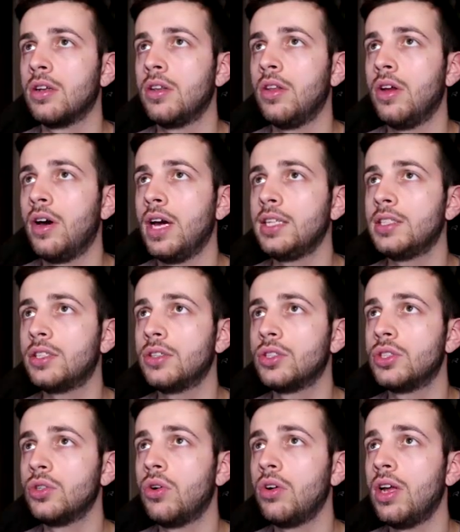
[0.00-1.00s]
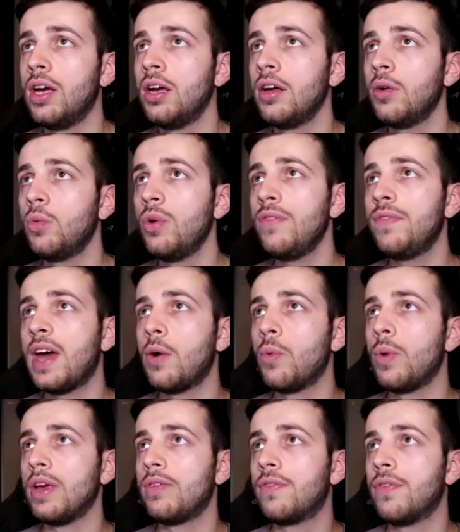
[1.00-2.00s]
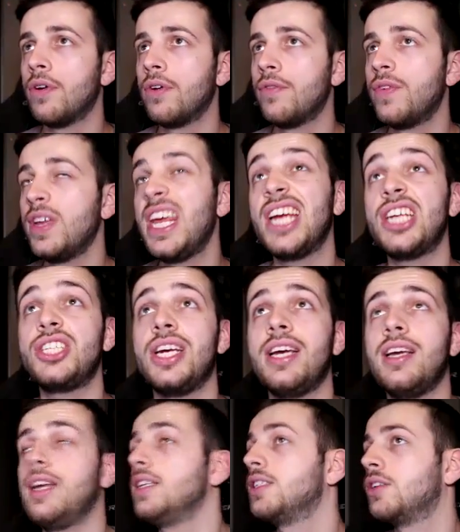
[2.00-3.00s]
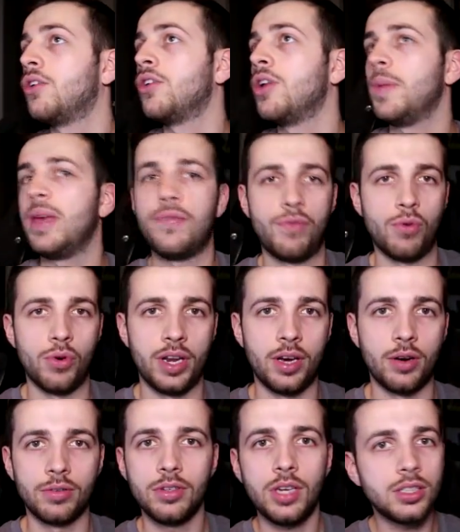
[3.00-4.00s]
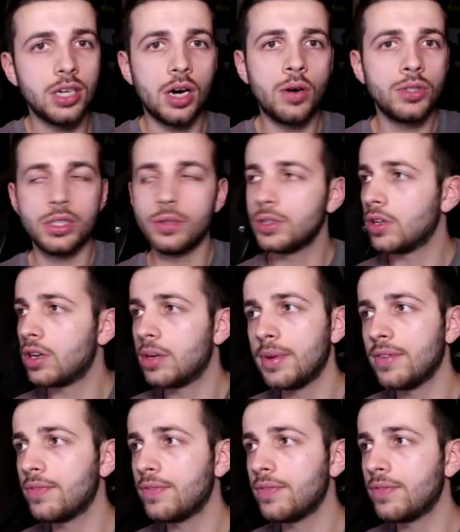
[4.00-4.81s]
Nice, Cazorla with that weak foot finish. It is going to be 4-0. I told you, it's going to be